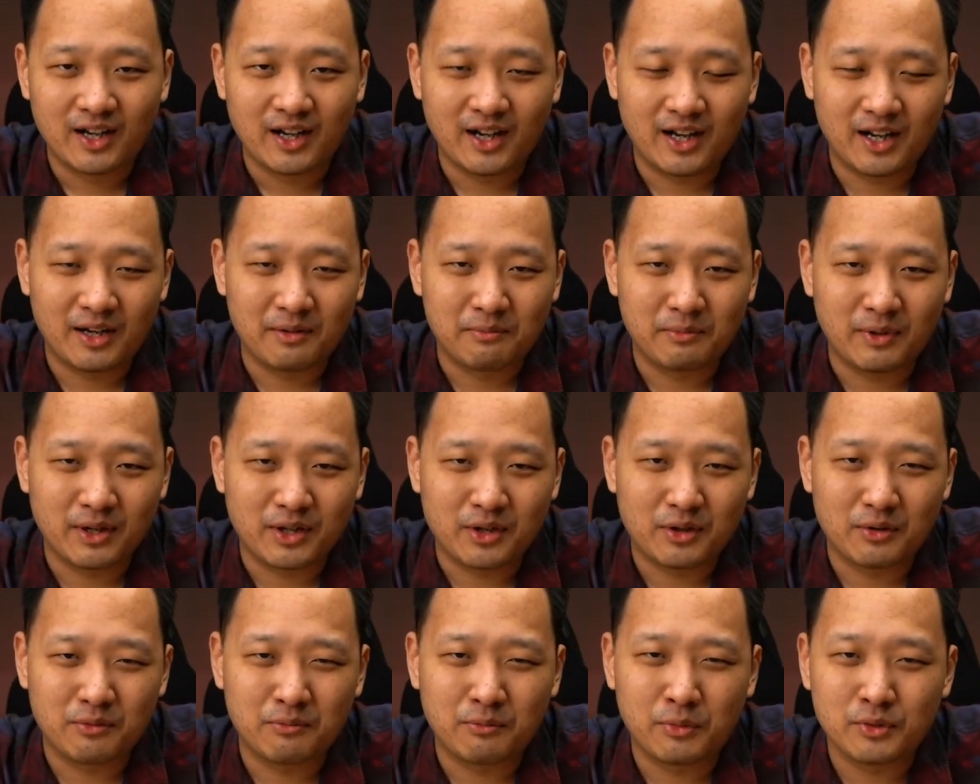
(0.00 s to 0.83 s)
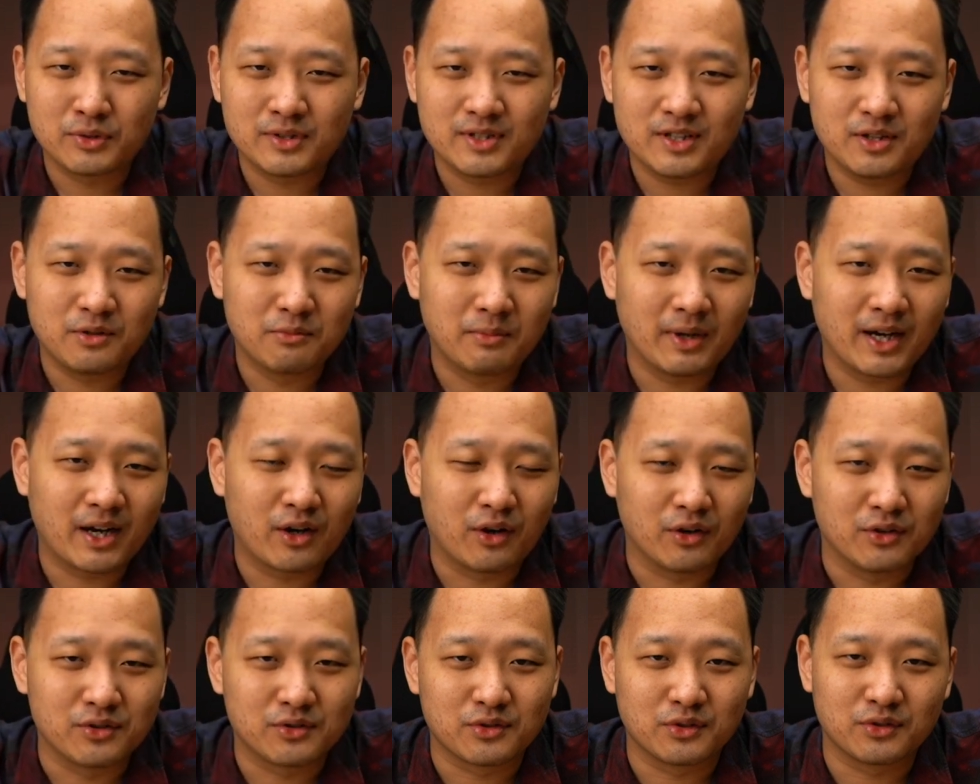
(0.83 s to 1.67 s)
But you buy
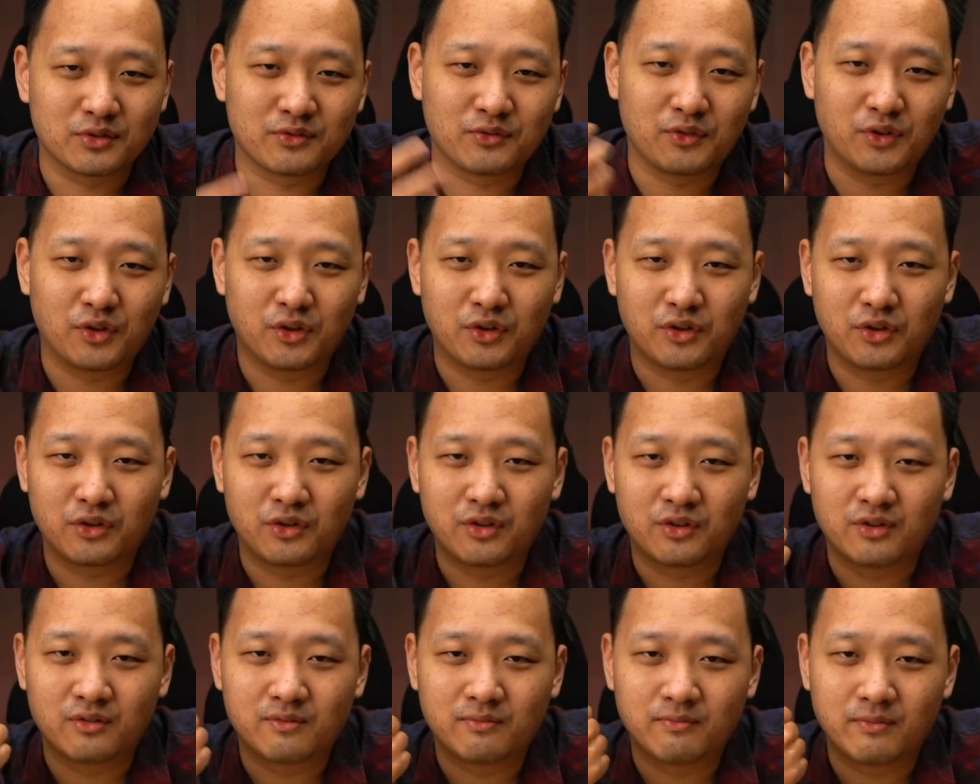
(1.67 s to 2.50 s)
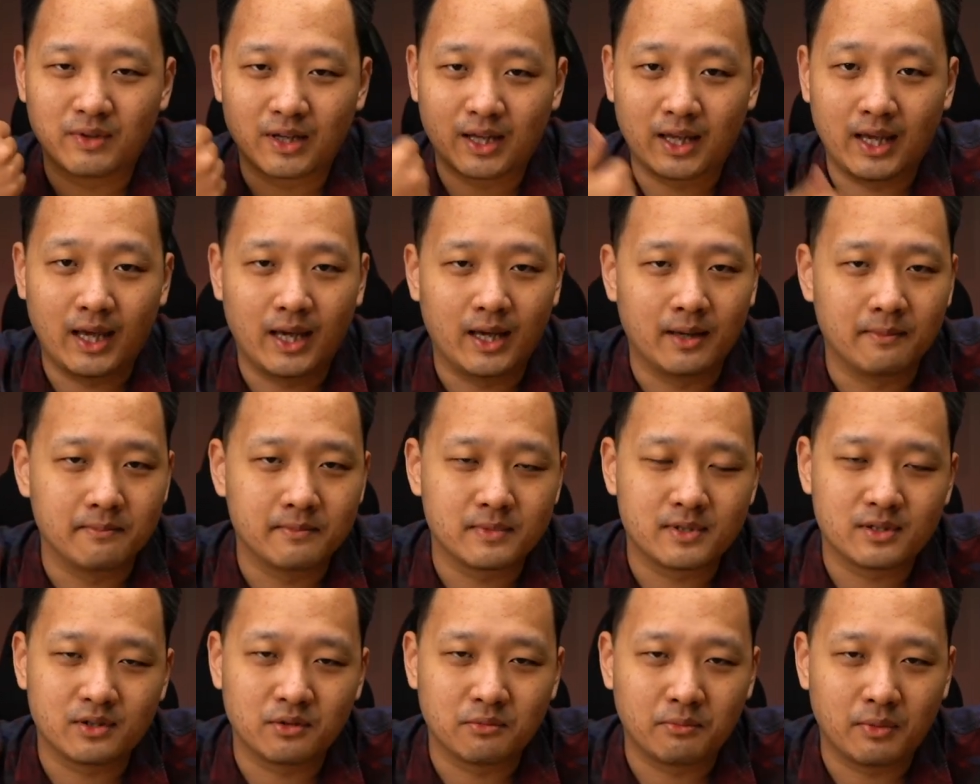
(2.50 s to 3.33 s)
consoles for the
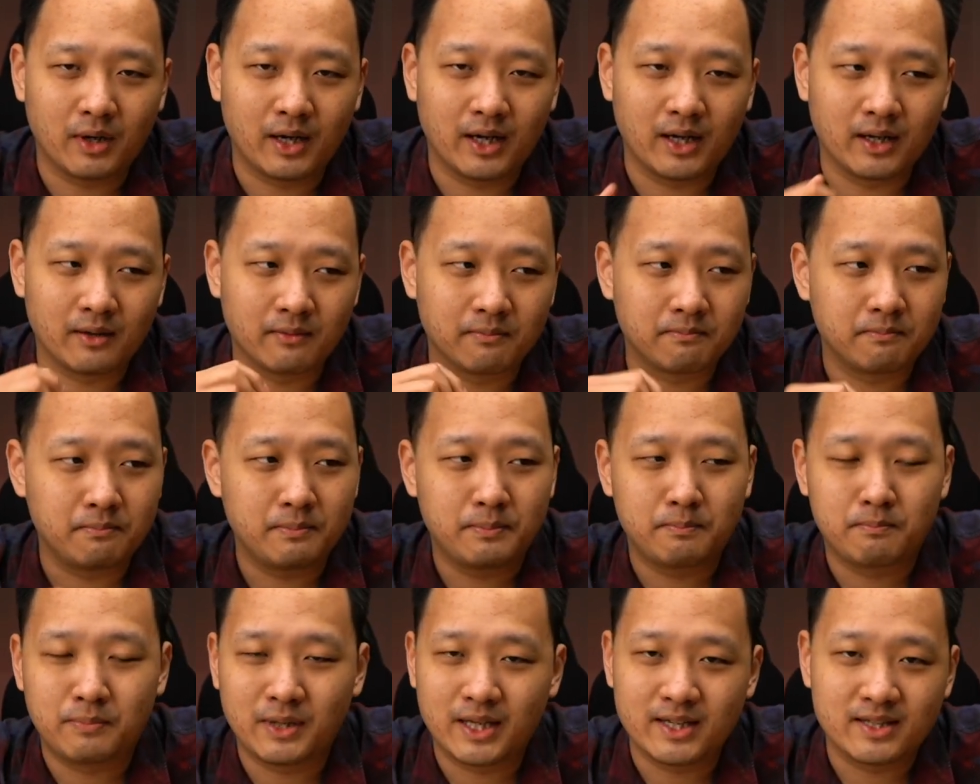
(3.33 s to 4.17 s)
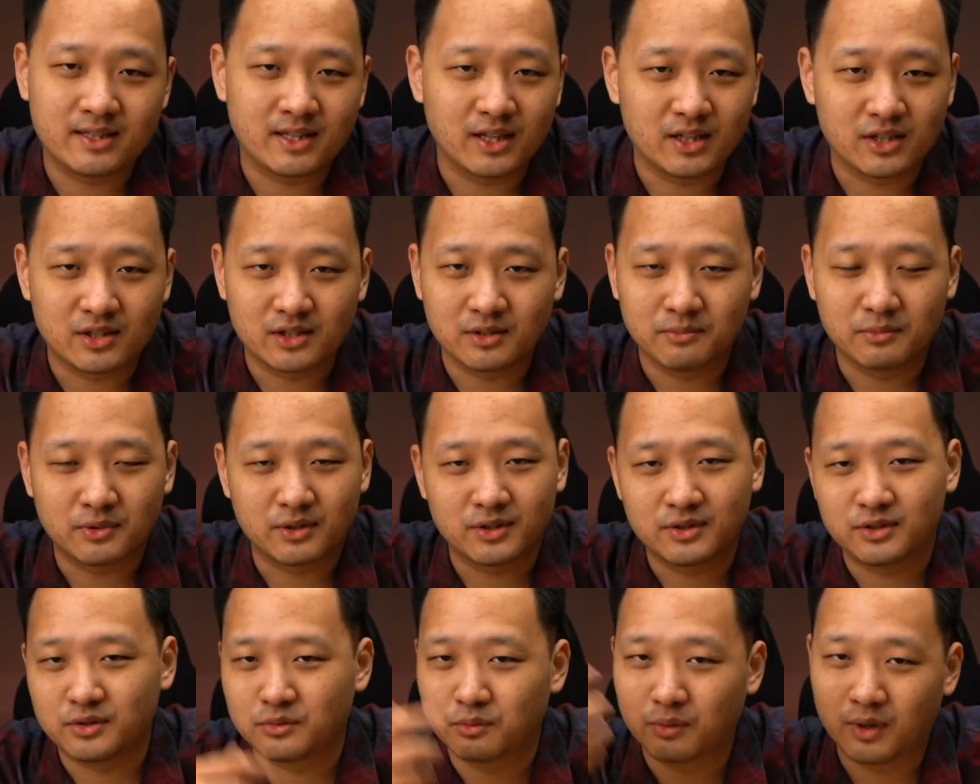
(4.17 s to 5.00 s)
games. You're buying PlayStation
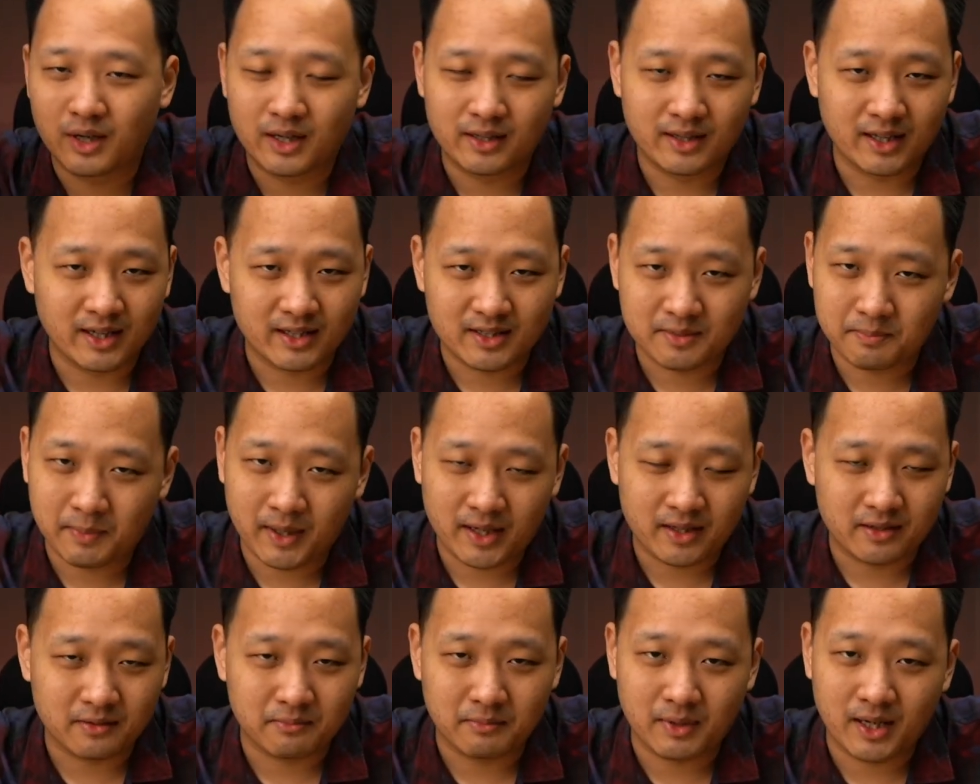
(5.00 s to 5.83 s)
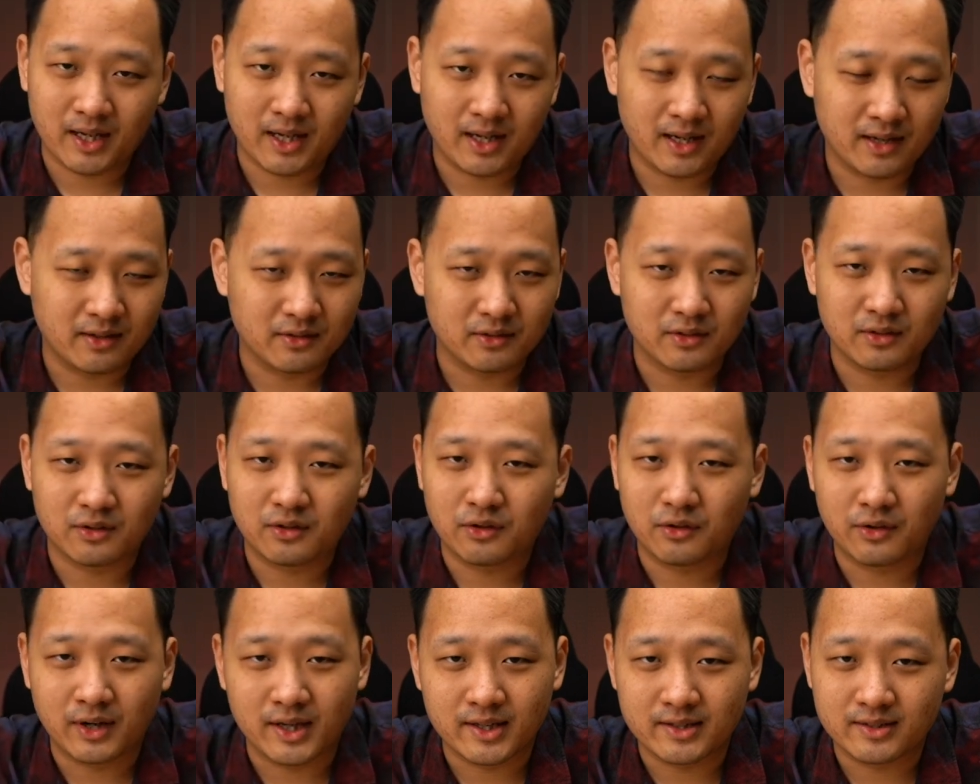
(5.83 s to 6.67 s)
because you want like Spider-Man or
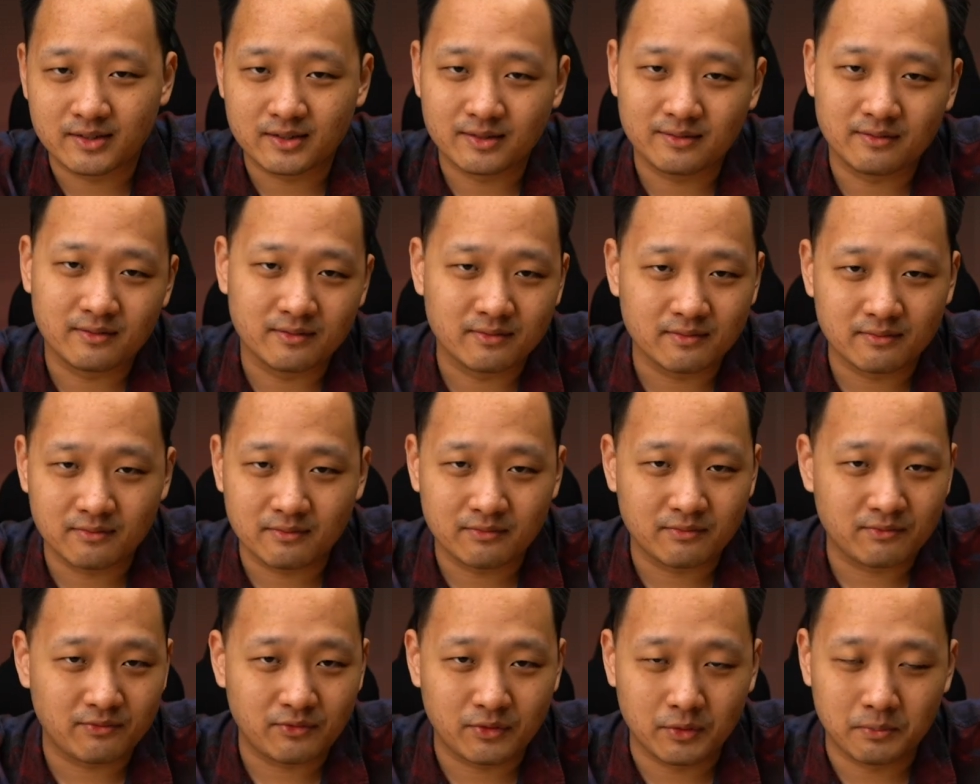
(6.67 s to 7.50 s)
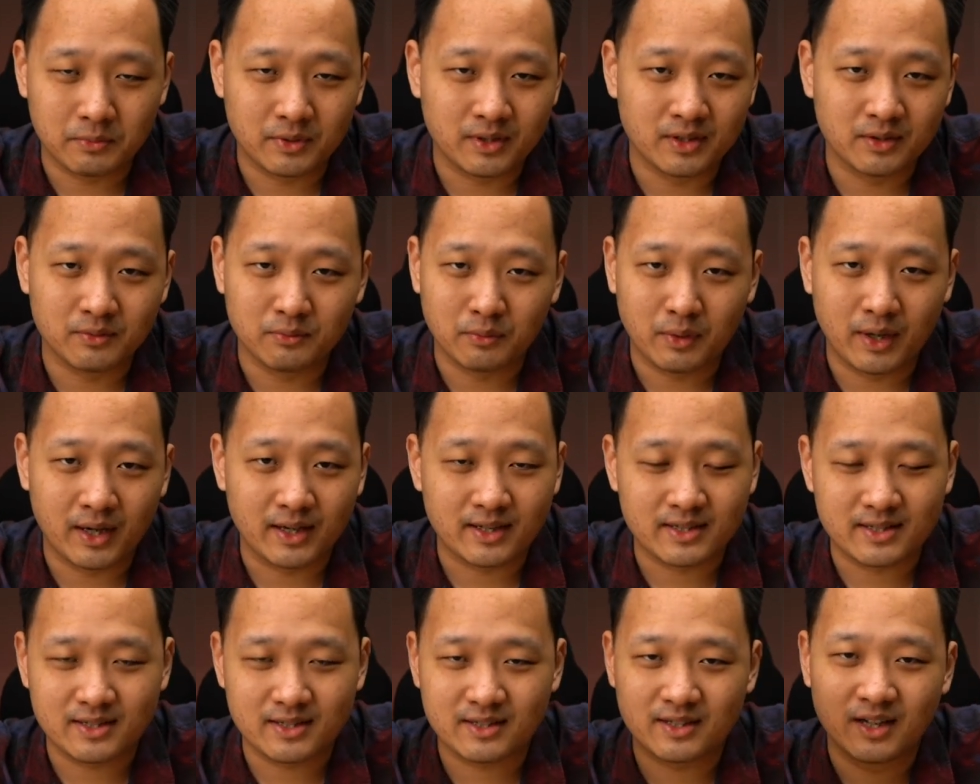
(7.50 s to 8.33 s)
Horizon Forbidden
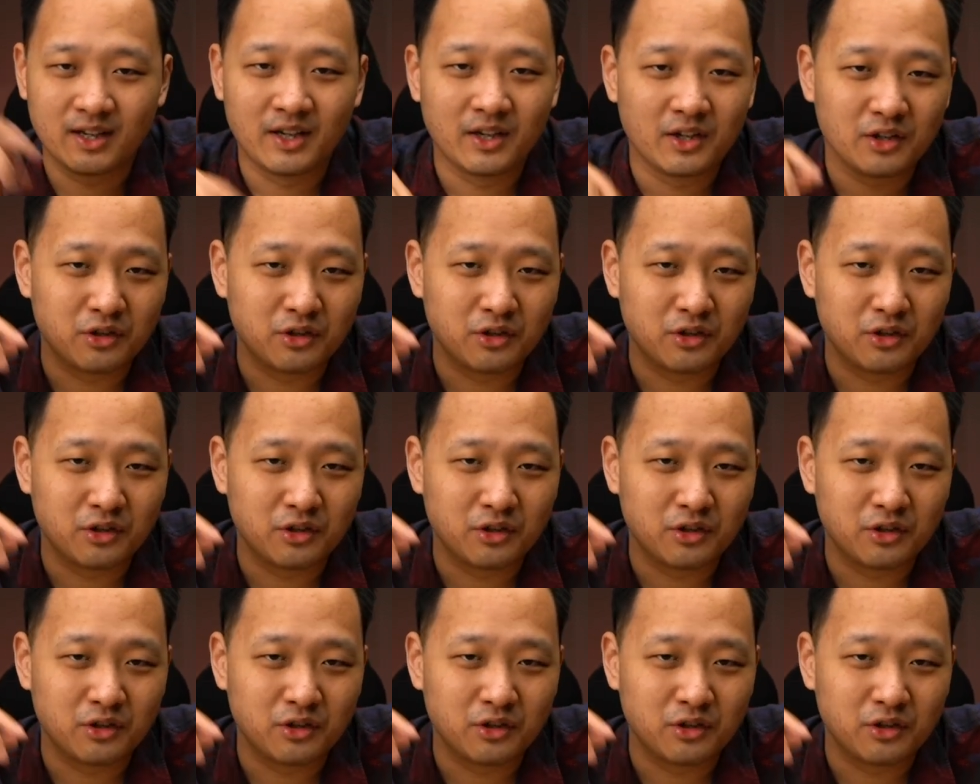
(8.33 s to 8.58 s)
West.